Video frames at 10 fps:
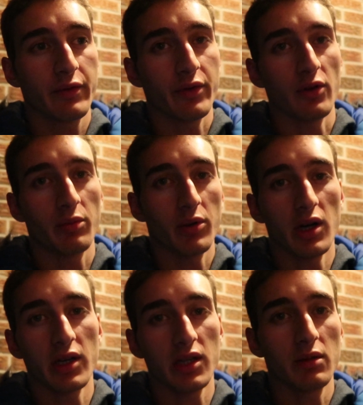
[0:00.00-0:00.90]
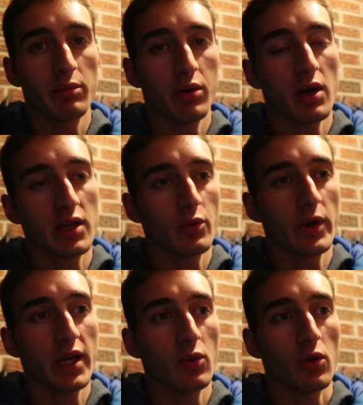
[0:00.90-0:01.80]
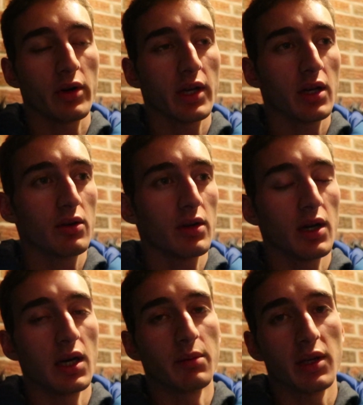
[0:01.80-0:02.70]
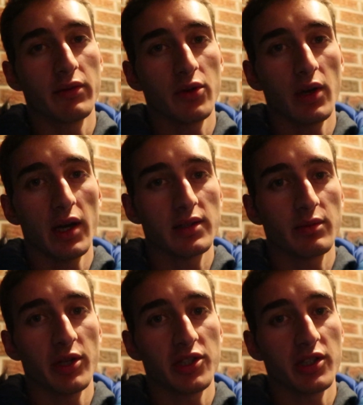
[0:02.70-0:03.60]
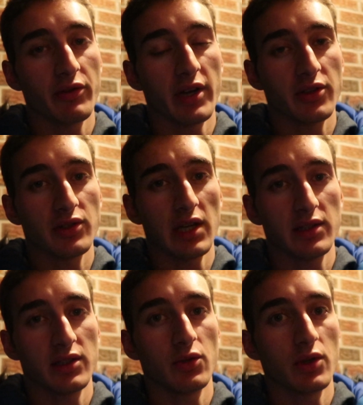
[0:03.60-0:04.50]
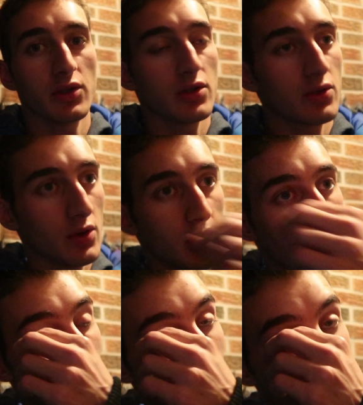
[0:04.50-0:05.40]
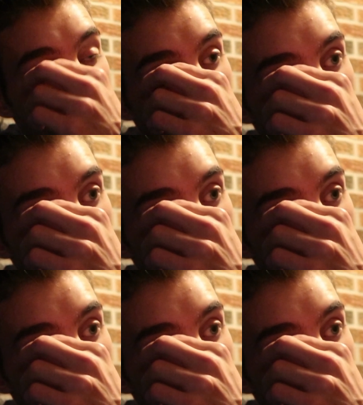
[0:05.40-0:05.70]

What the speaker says: full body weight workout, give you guys a bunch of different exercises you can do with